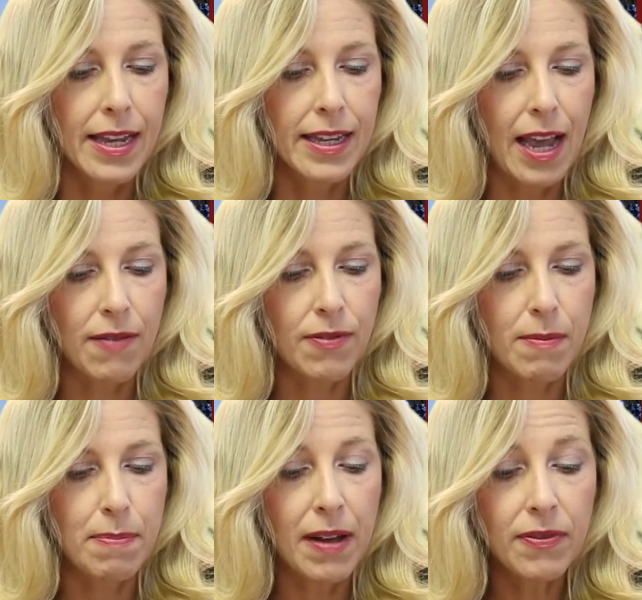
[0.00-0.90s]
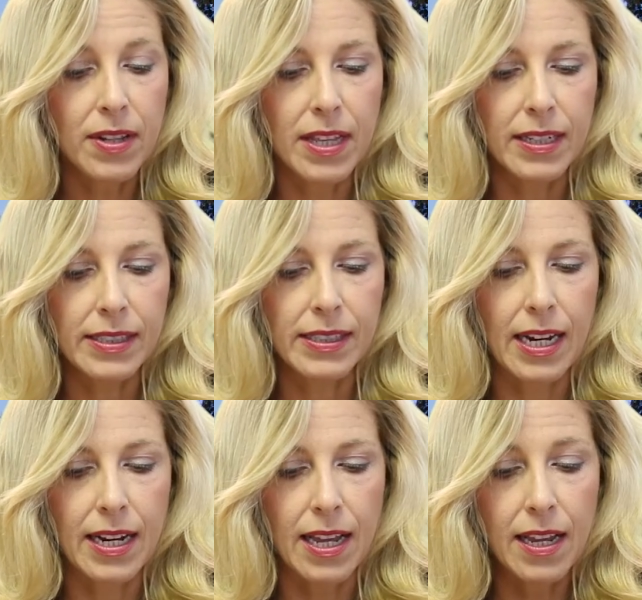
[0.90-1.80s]
Cav rebuffed this,
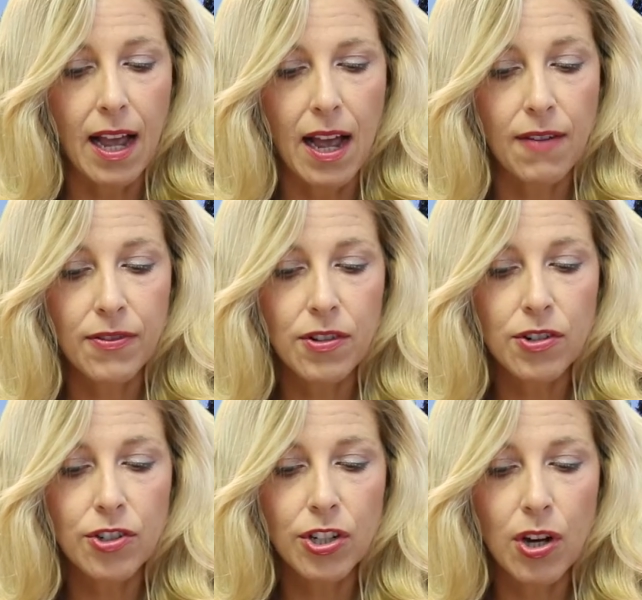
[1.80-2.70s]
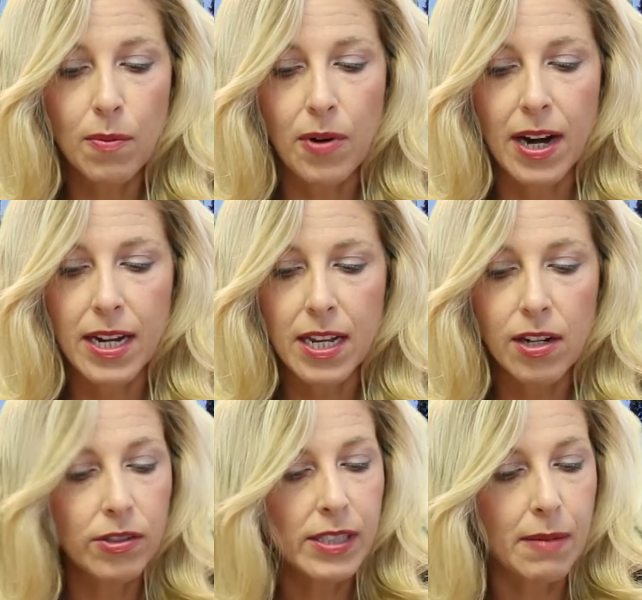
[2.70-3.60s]
stating, "A few years ago, Brian
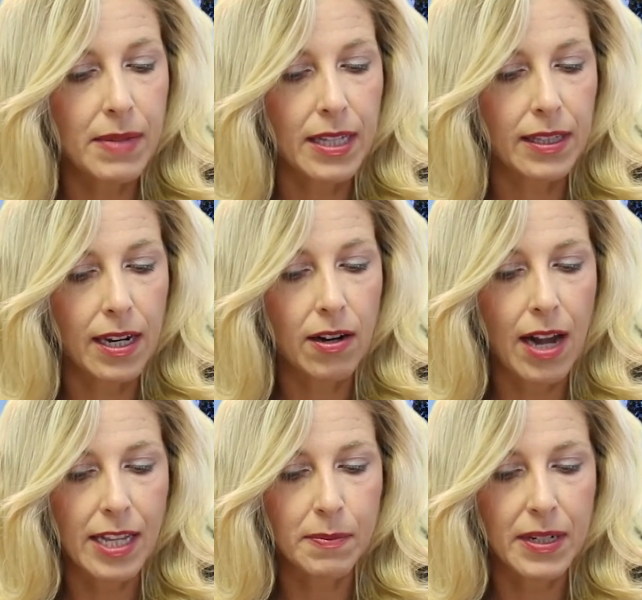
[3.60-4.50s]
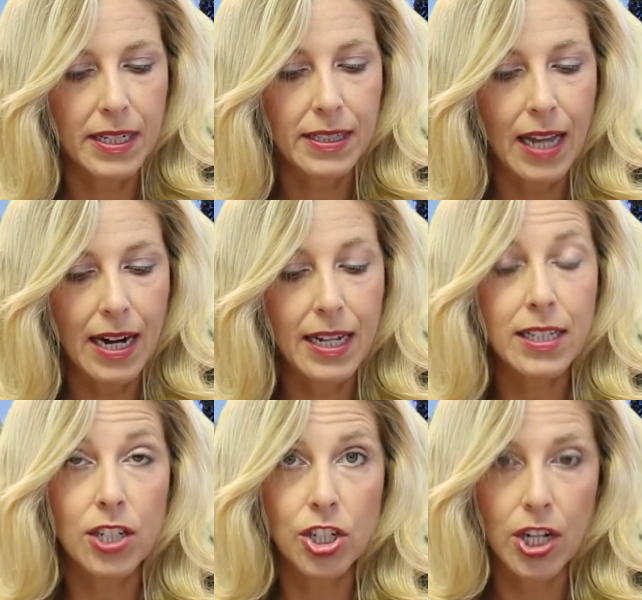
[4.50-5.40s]
Eno sent me a letter and asked me to sign
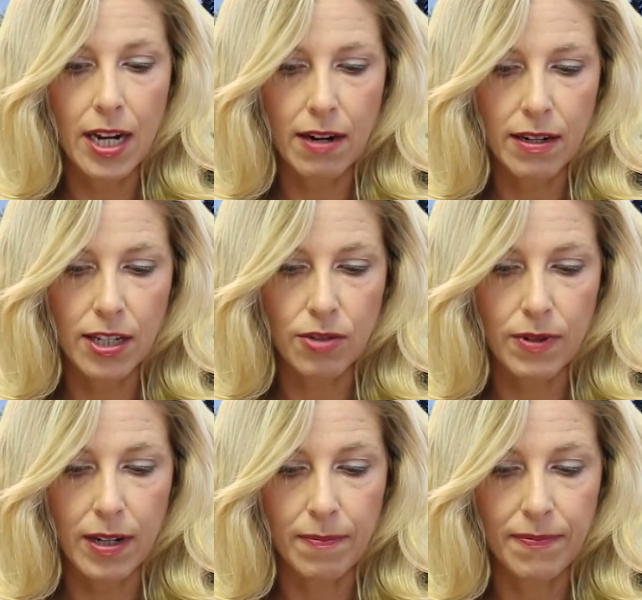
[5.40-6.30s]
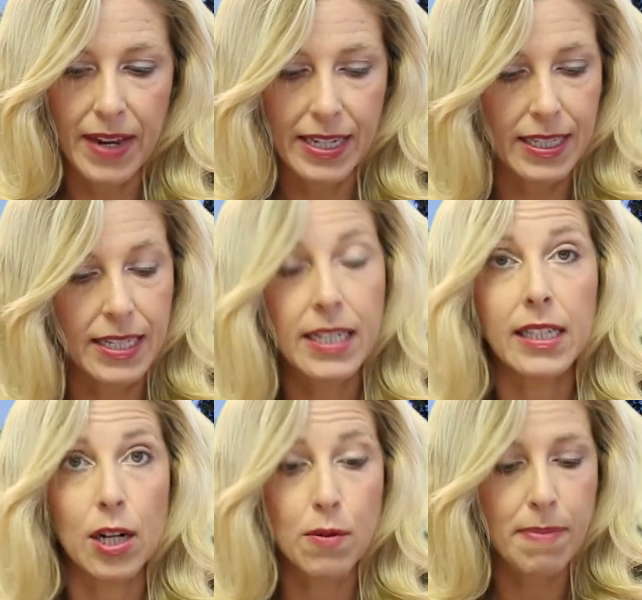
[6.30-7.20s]
it to shut out Israel. I sent a
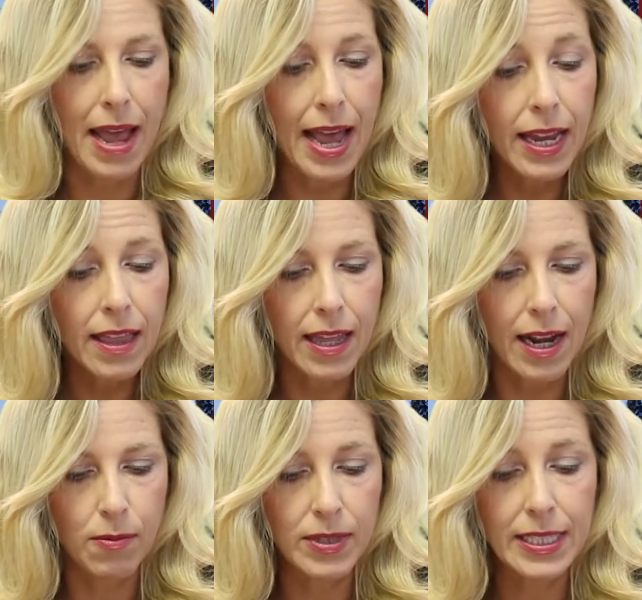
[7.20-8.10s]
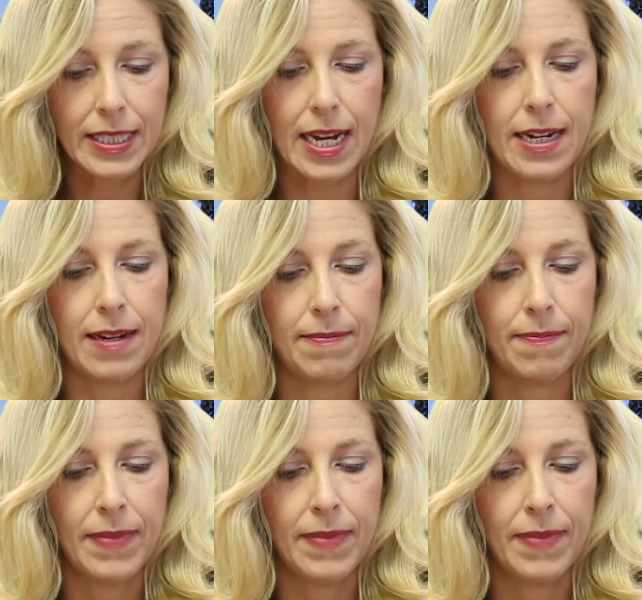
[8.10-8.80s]
letter back that I wouldn't sign it.